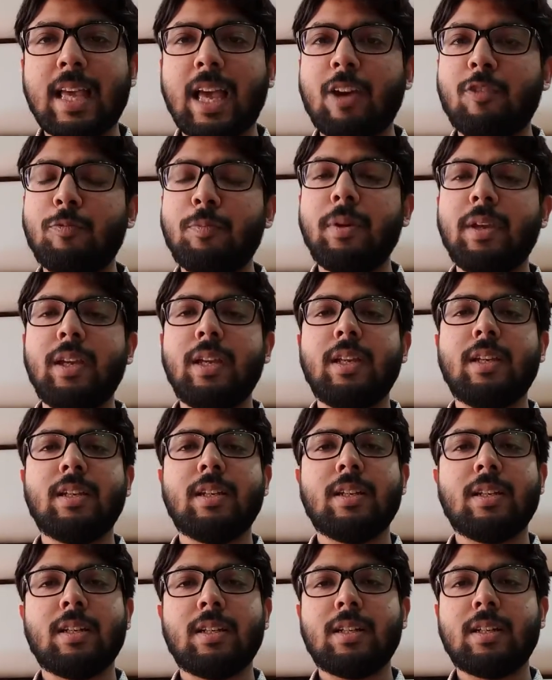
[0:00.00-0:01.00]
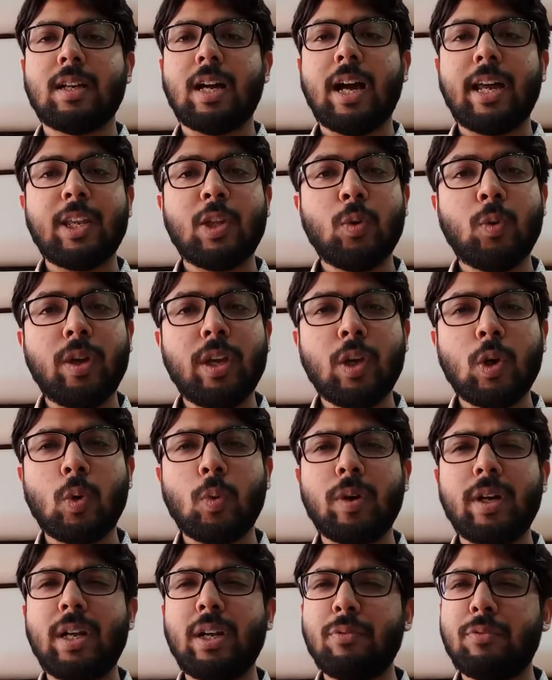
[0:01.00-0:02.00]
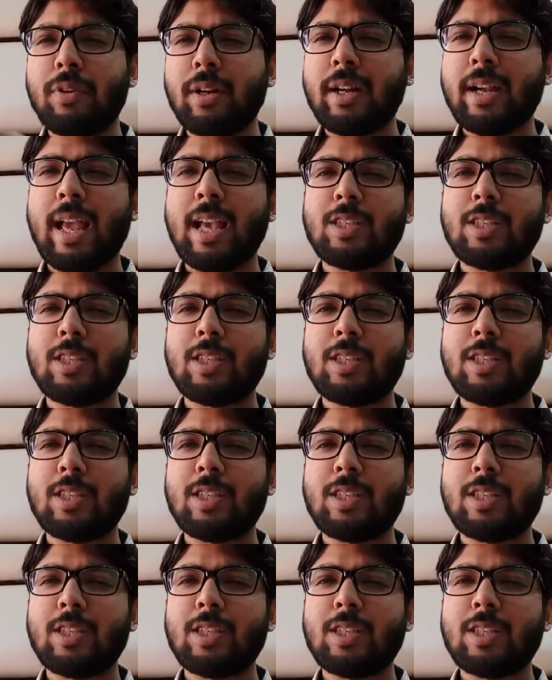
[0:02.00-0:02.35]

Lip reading: have been arguing over different